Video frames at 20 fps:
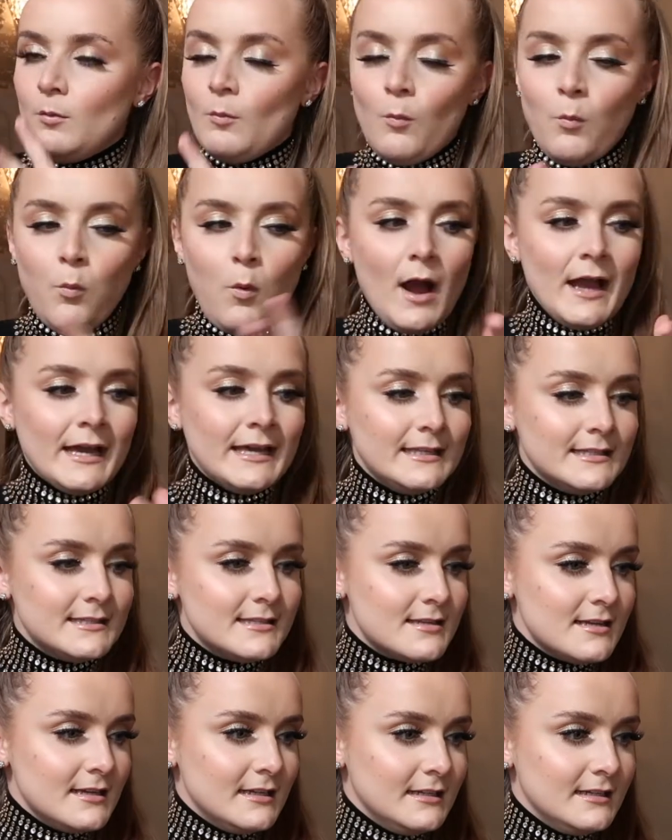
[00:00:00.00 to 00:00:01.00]

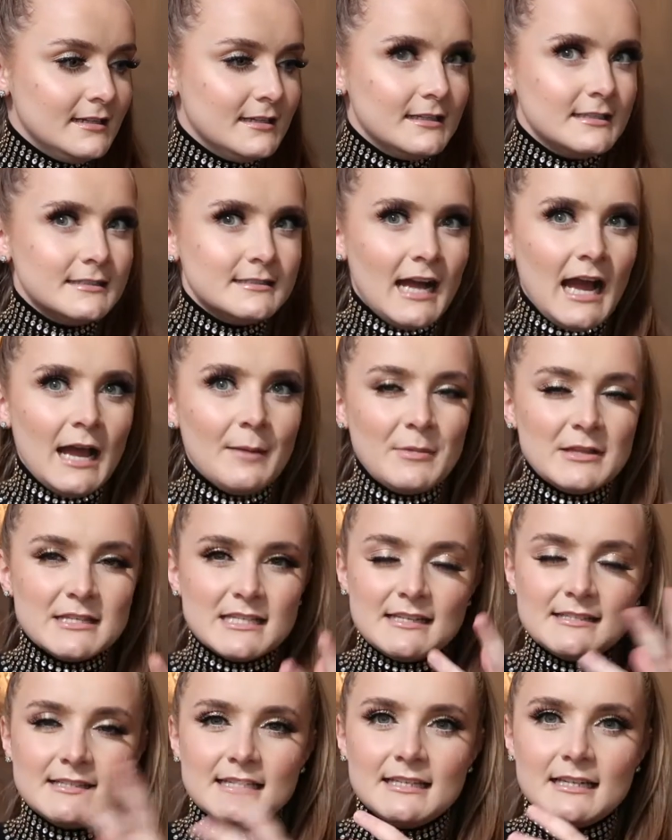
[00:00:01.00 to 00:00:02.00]
white diamonds,
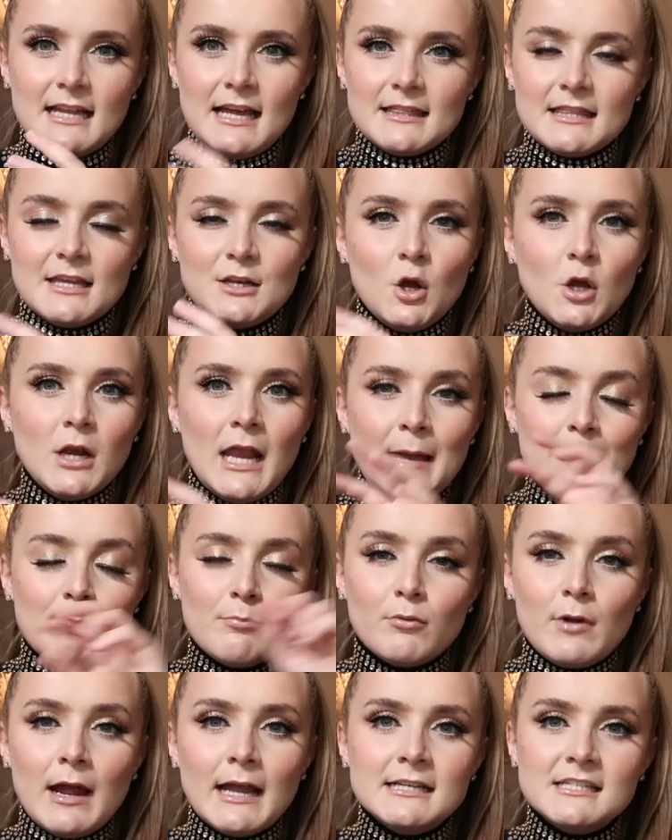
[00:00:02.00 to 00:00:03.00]
as in like they're not like
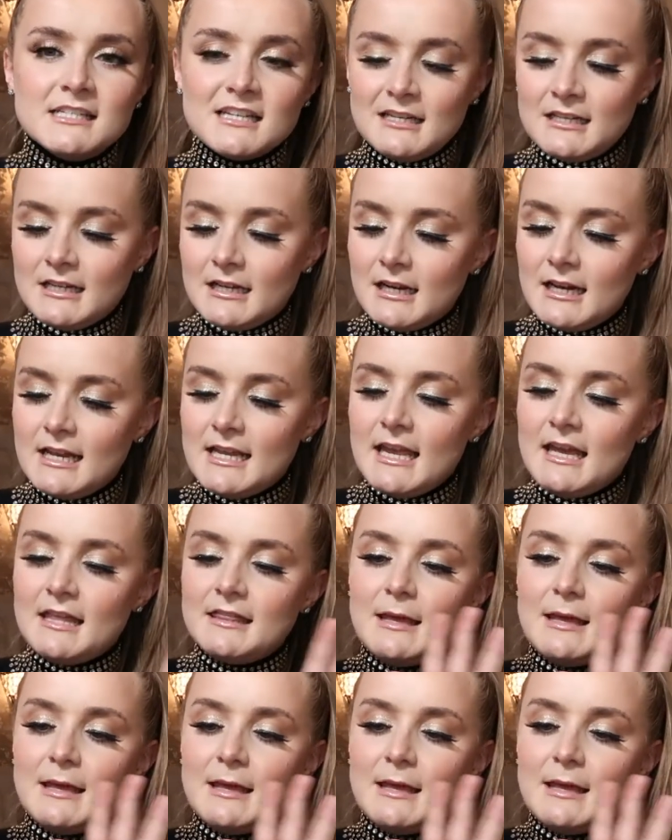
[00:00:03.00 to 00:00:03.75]
bright and clear.